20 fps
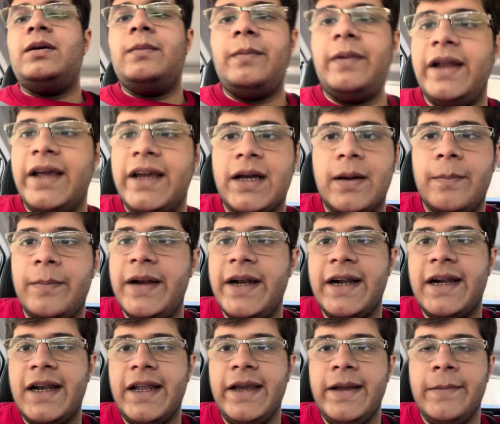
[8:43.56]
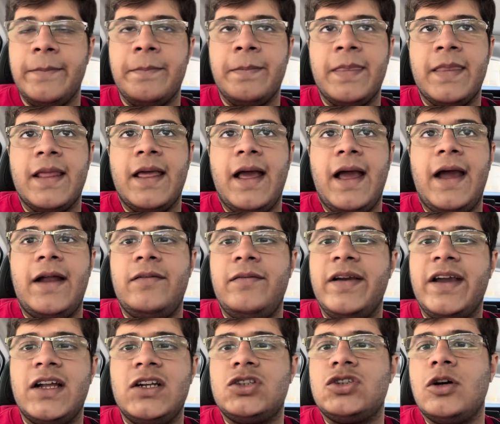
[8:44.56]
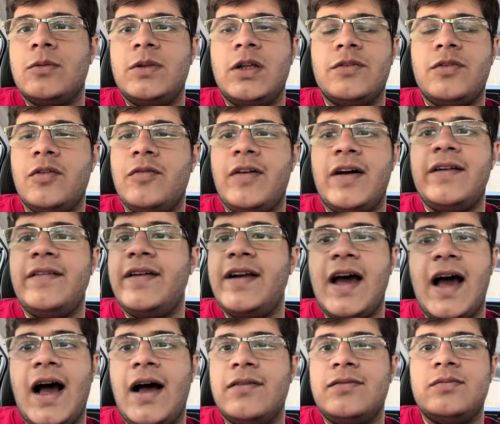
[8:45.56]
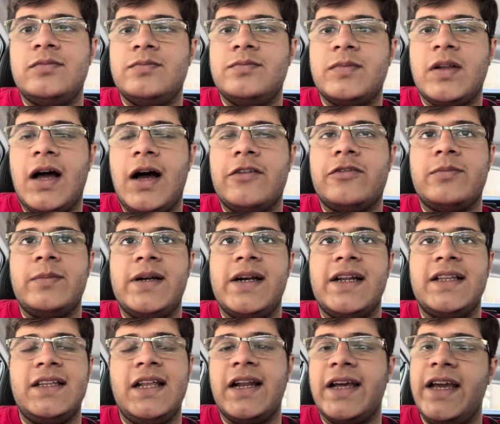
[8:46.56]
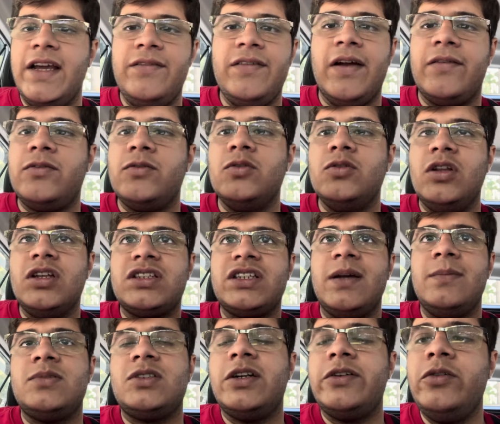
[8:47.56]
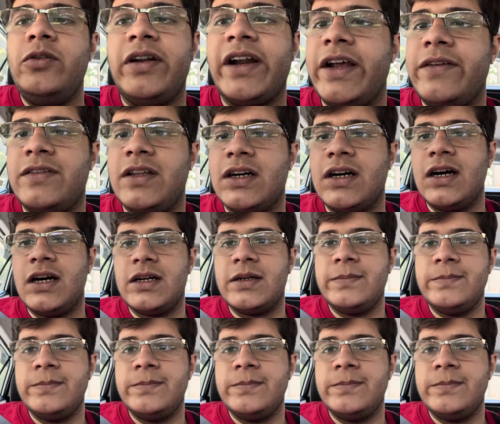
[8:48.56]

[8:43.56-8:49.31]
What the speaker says: brake completely, and we can stop there for 1.5 minutes, and then again we have to do the same step to drive the car.